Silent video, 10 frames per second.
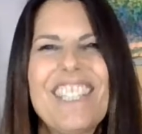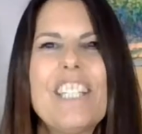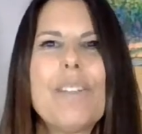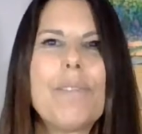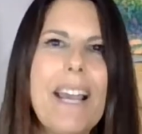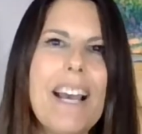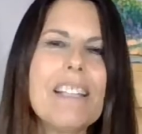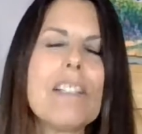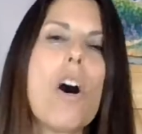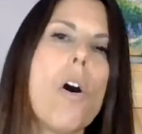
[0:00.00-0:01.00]

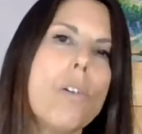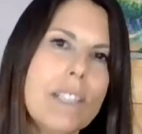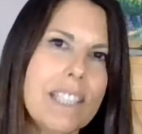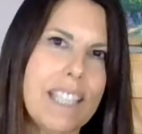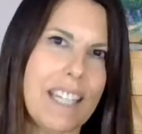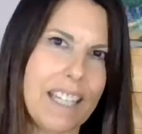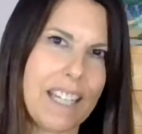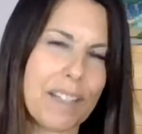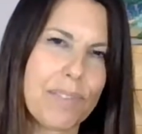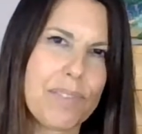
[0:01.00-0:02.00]
Well, only
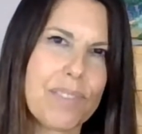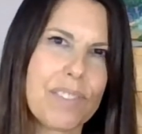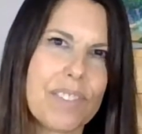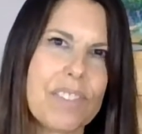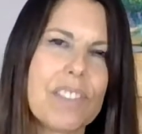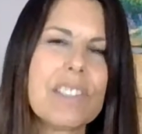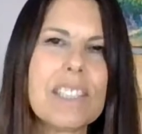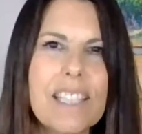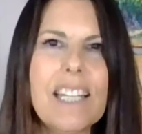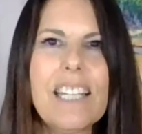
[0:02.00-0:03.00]
if there's a
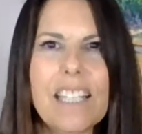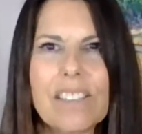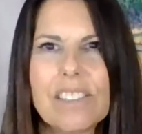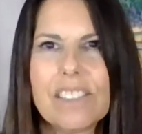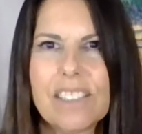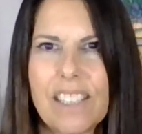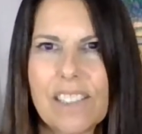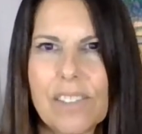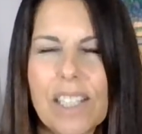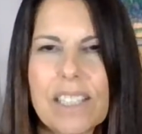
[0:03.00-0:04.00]
set of ears to
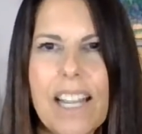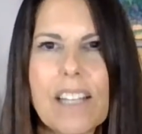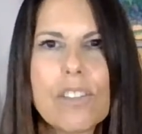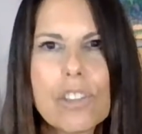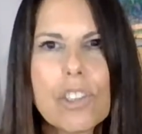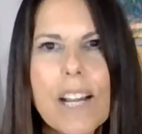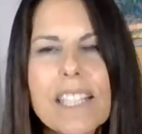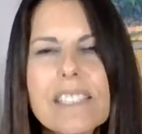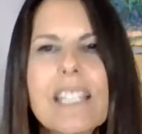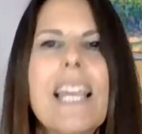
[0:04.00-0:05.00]
hear it and to
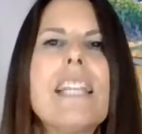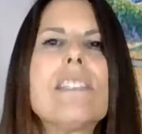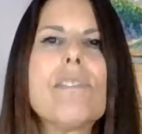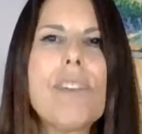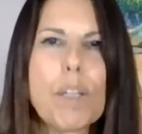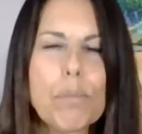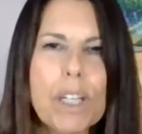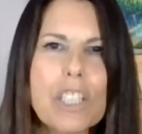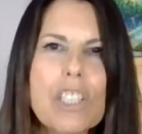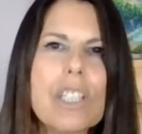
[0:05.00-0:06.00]
translate the
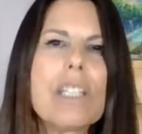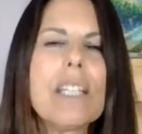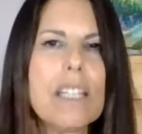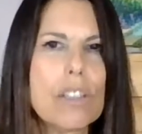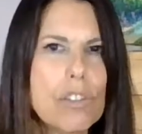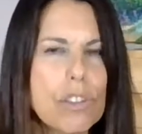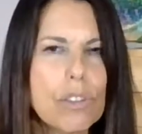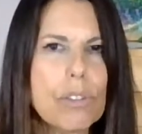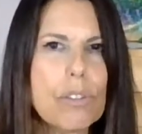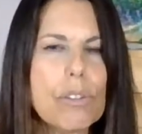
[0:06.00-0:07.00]
vibration
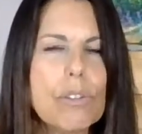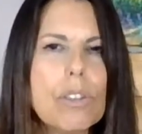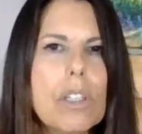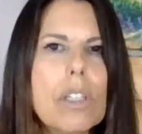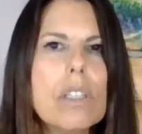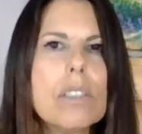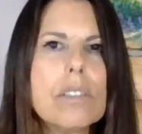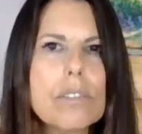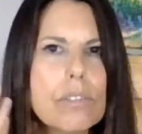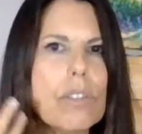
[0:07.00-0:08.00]
into,
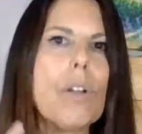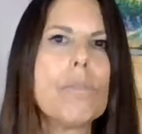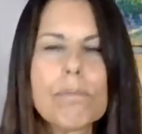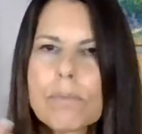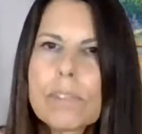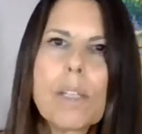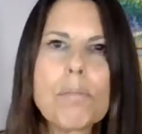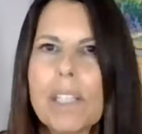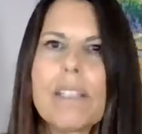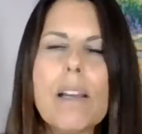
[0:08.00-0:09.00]

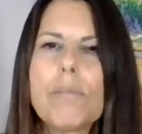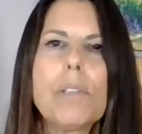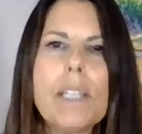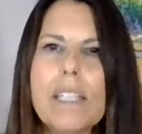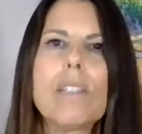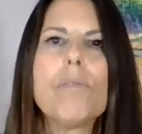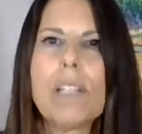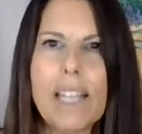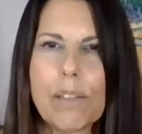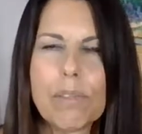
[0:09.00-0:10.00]
something that we can
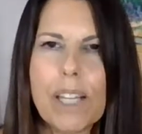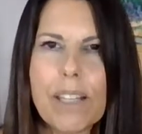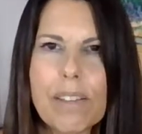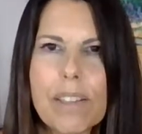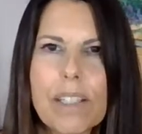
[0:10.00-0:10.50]
relate with.